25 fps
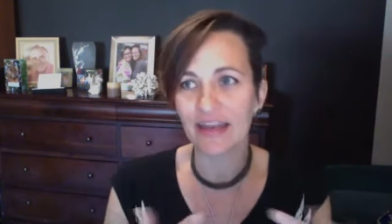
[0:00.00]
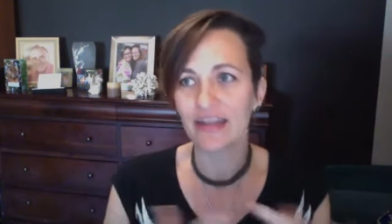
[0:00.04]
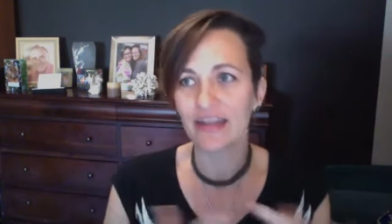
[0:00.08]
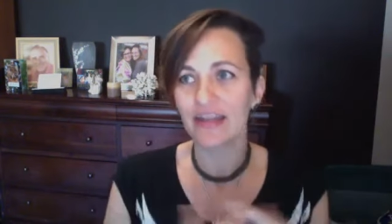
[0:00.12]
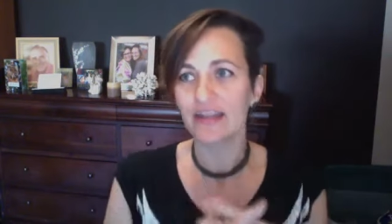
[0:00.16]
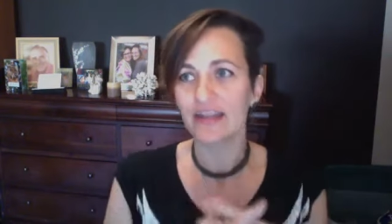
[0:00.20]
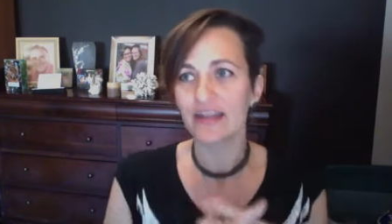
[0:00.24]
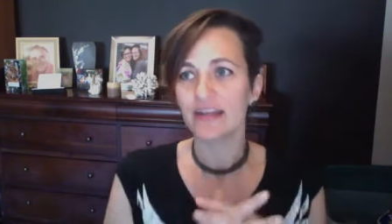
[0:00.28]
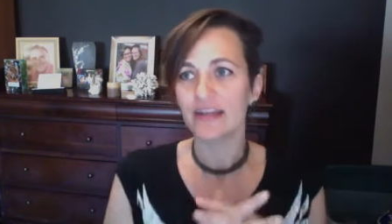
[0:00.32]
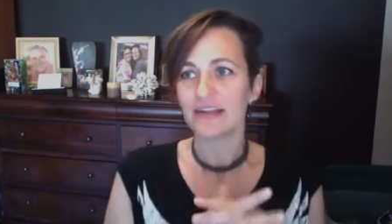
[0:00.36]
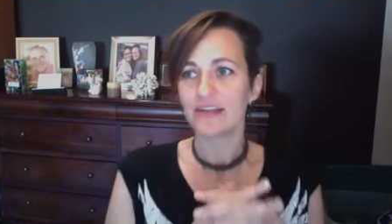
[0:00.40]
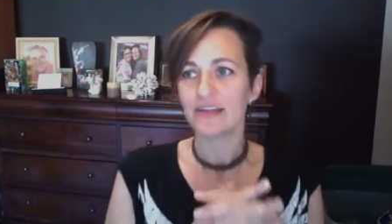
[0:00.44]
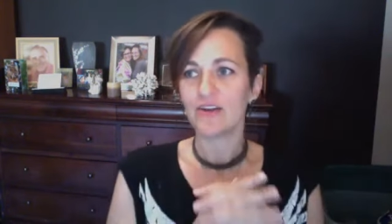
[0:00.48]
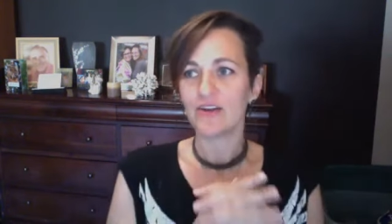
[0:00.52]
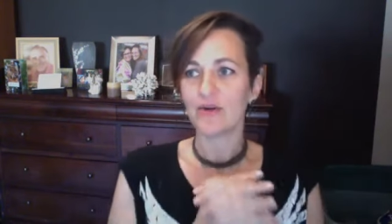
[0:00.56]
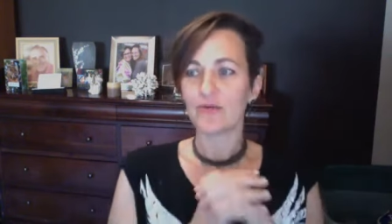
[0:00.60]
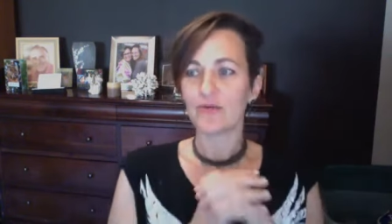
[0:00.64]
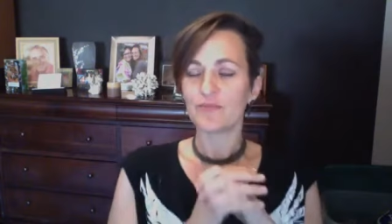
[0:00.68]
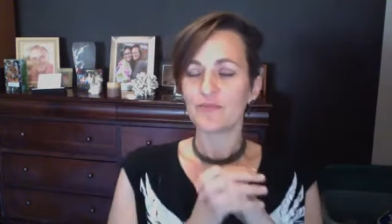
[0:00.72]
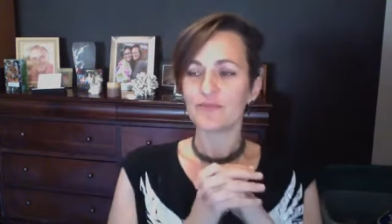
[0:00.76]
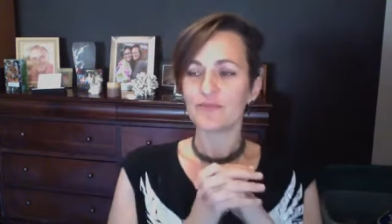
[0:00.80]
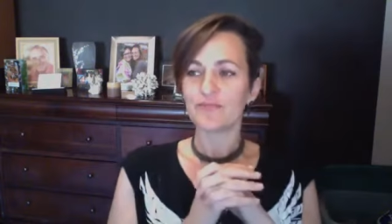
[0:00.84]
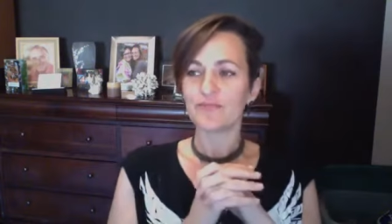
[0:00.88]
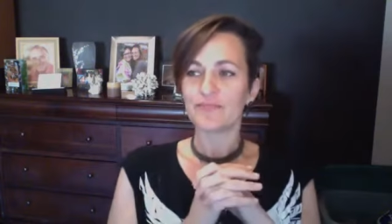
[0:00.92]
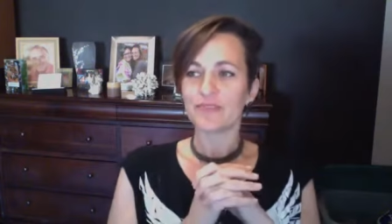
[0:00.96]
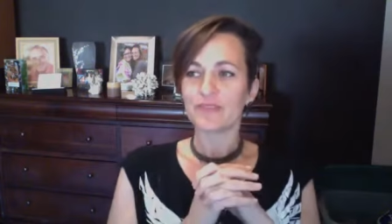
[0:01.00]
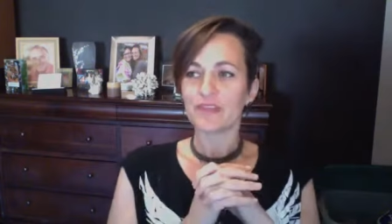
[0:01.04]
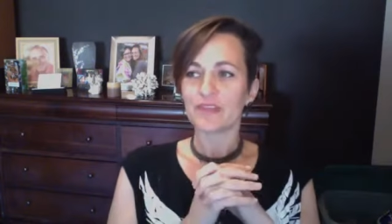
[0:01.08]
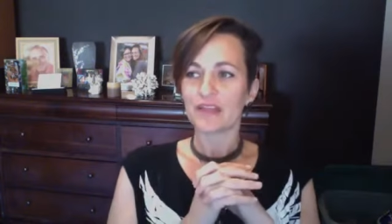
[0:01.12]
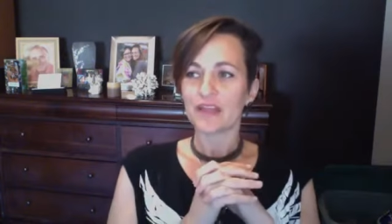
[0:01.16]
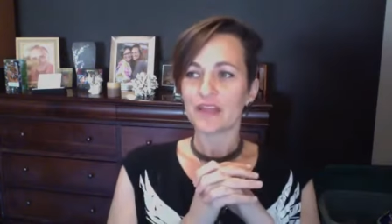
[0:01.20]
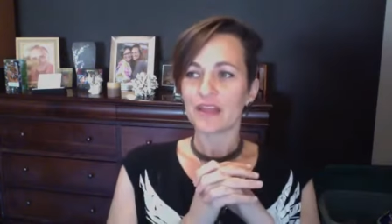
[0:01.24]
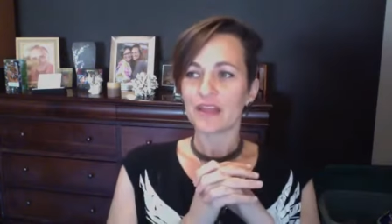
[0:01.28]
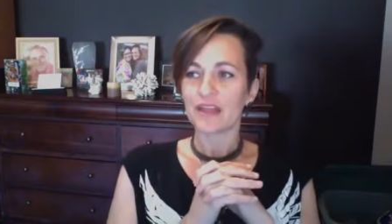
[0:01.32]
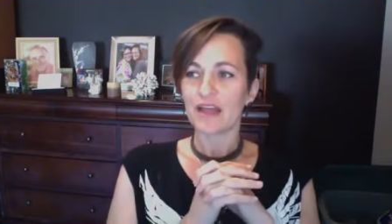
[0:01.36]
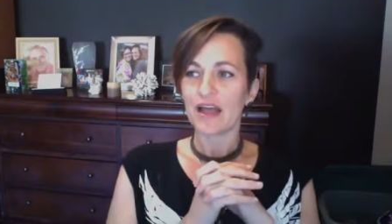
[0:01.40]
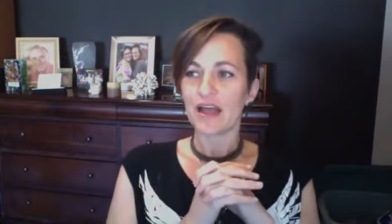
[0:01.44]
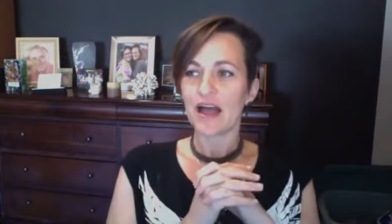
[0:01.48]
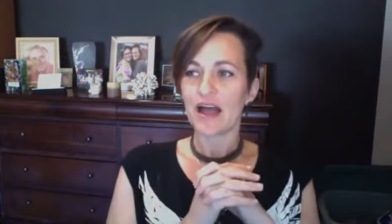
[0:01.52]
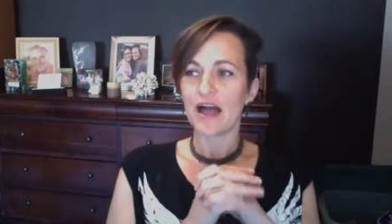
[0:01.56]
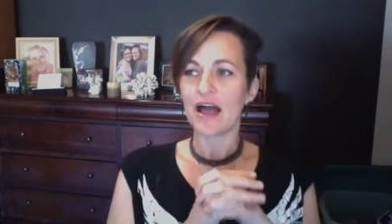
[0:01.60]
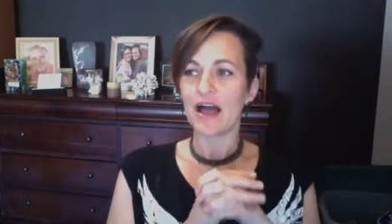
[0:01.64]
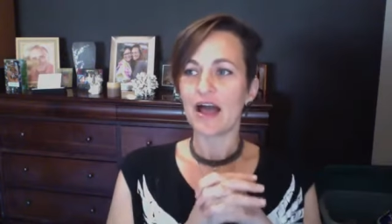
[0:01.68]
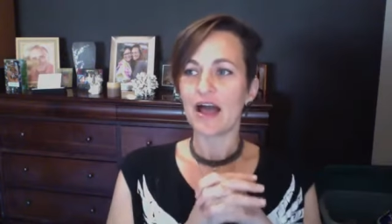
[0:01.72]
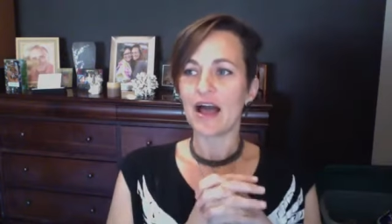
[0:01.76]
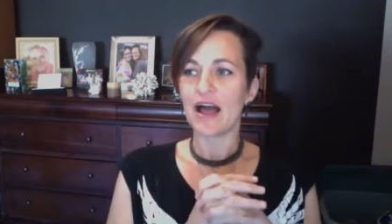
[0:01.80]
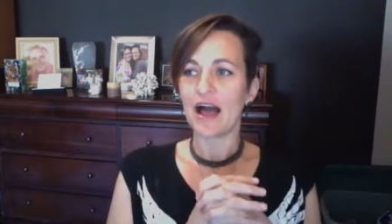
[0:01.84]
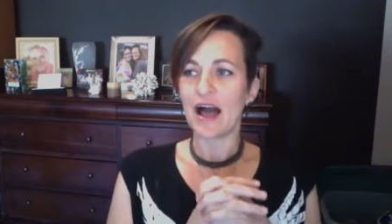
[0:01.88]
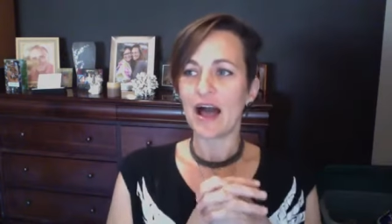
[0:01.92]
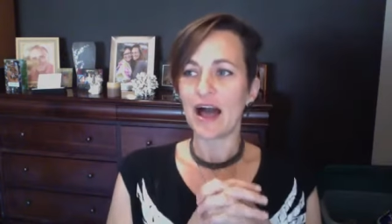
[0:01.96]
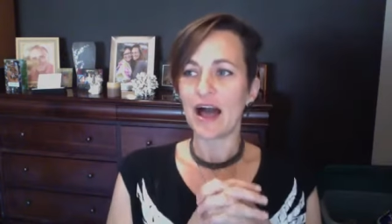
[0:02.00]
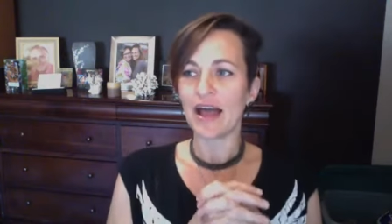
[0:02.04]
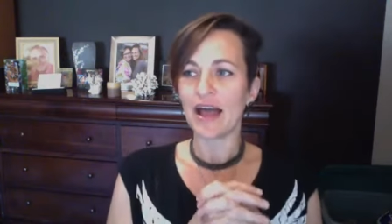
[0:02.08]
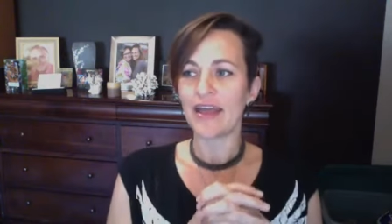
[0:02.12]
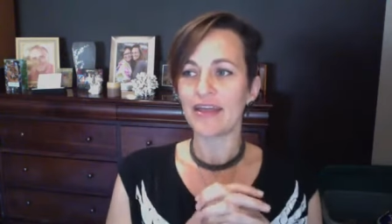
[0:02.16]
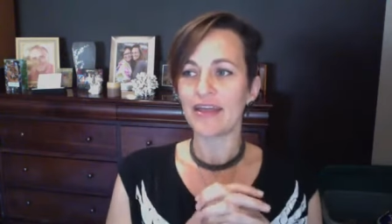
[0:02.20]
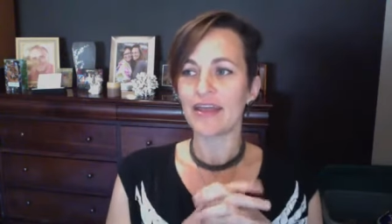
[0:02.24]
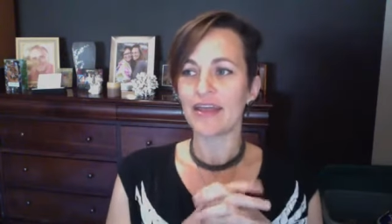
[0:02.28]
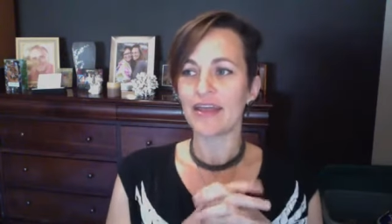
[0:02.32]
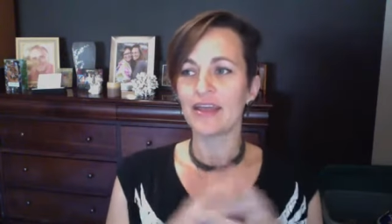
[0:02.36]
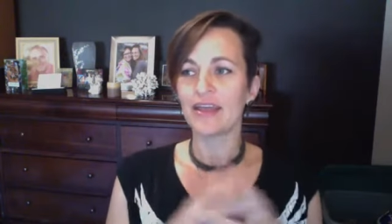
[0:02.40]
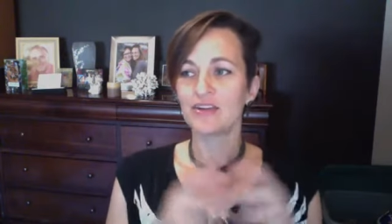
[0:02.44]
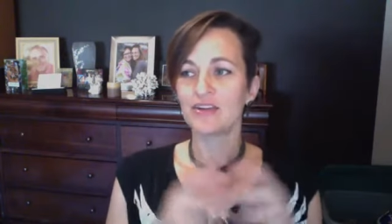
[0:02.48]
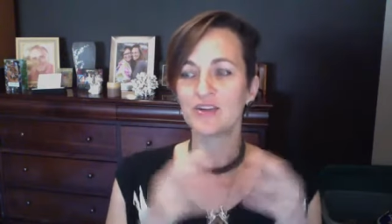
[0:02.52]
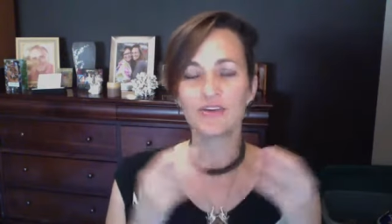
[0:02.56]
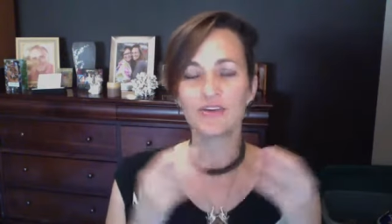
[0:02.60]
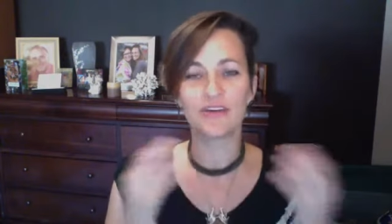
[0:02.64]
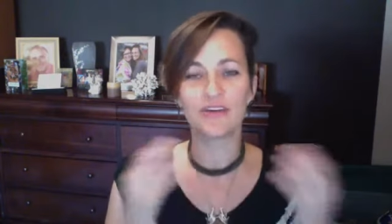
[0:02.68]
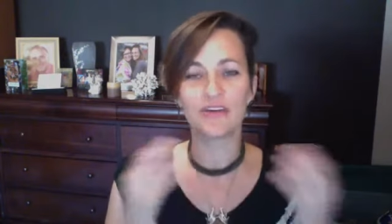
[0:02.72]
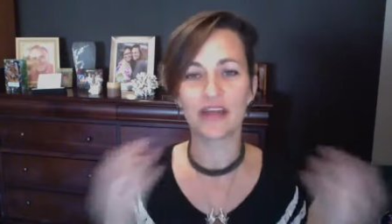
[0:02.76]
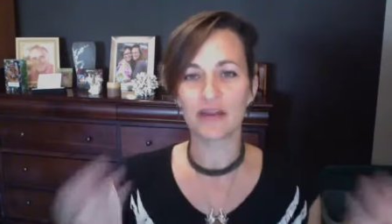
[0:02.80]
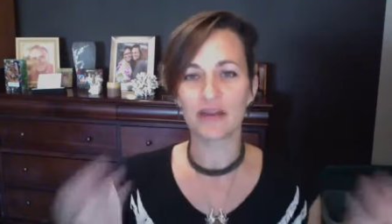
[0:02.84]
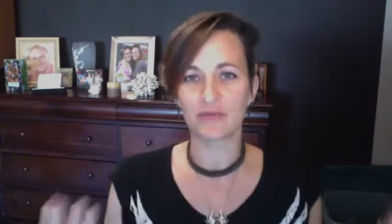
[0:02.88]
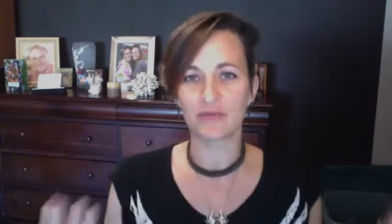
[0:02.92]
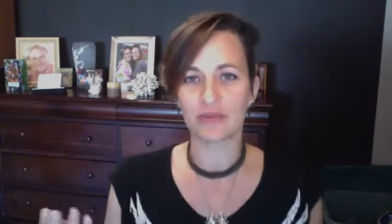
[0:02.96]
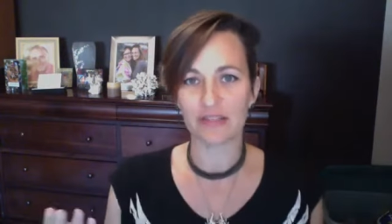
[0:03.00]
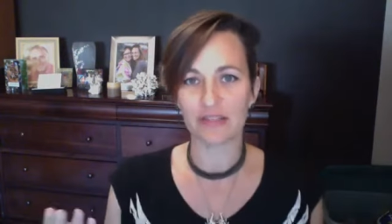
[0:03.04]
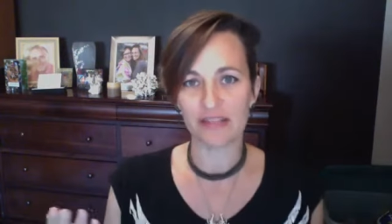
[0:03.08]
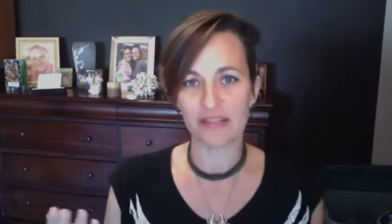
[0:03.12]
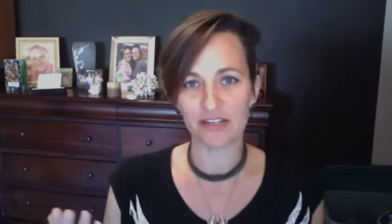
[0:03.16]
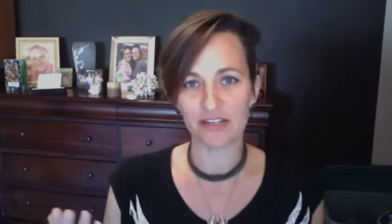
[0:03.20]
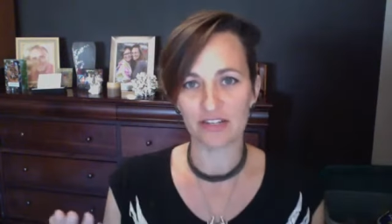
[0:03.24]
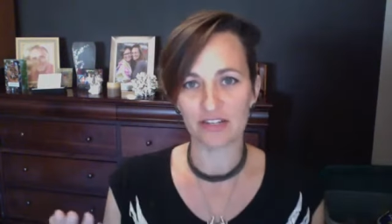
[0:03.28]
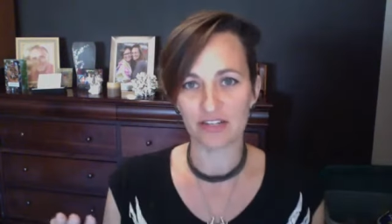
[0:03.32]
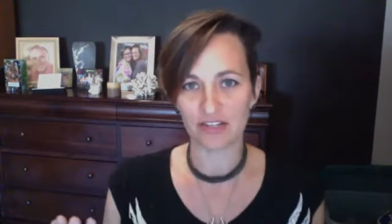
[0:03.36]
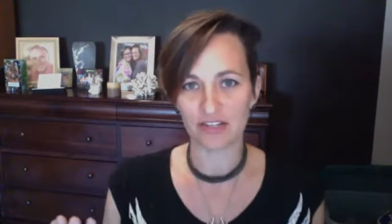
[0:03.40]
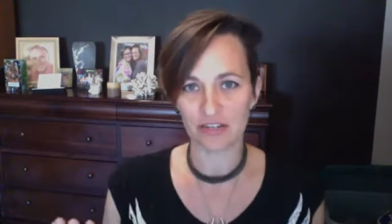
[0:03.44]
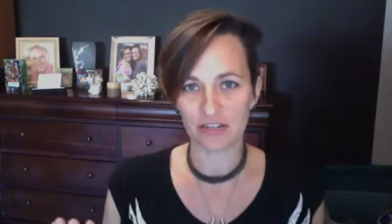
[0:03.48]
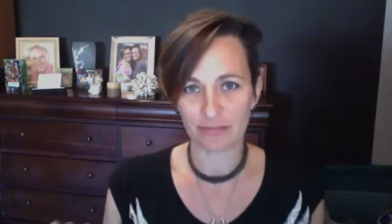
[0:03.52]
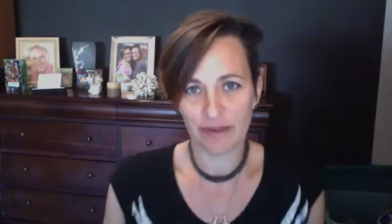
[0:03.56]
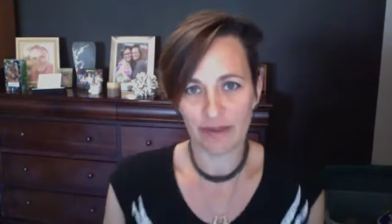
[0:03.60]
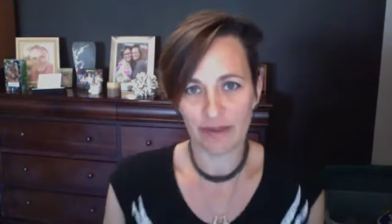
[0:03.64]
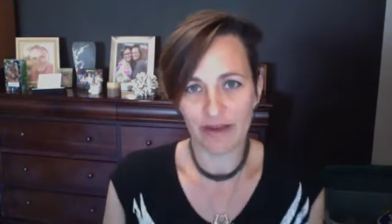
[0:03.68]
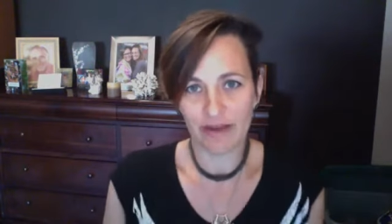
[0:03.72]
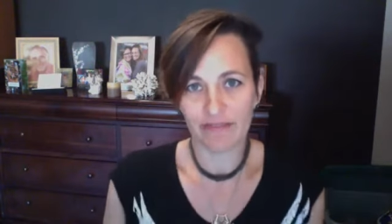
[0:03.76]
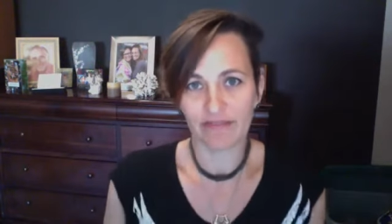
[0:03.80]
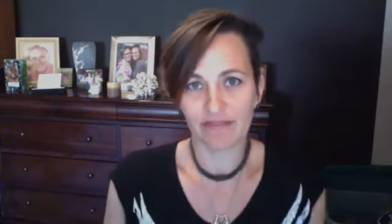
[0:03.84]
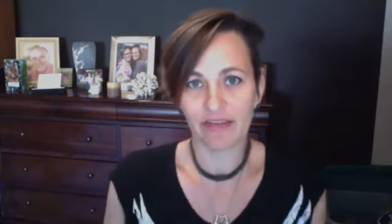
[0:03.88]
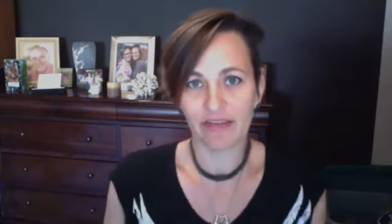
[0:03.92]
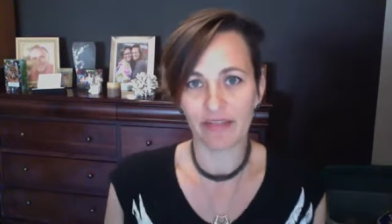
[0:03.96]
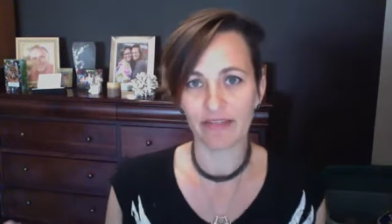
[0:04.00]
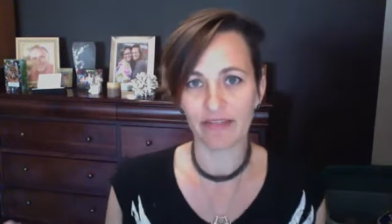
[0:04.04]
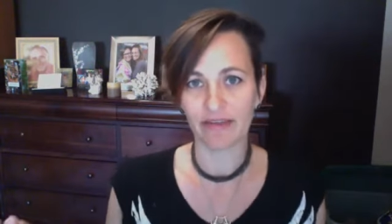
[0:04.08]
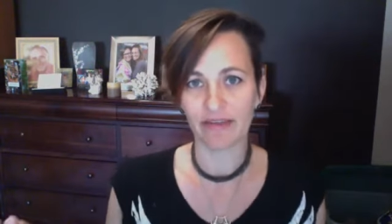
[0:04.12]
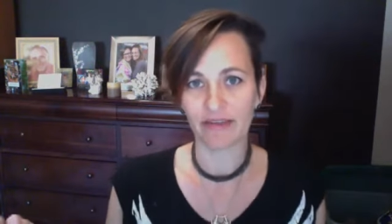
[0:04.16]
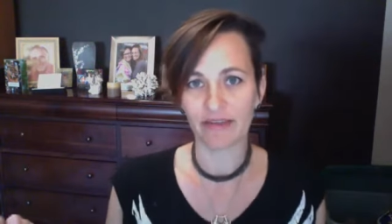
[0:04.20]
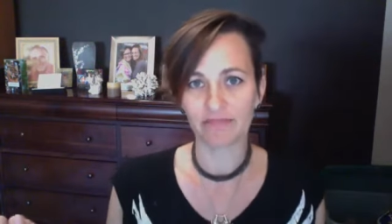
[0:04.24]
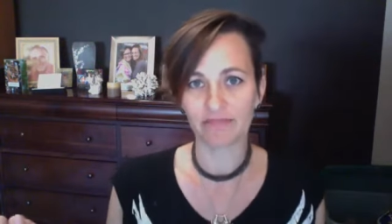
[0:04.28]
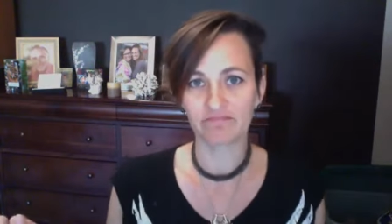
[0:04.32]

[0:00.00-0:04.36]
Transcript: you know, I can create relationship out of nothing.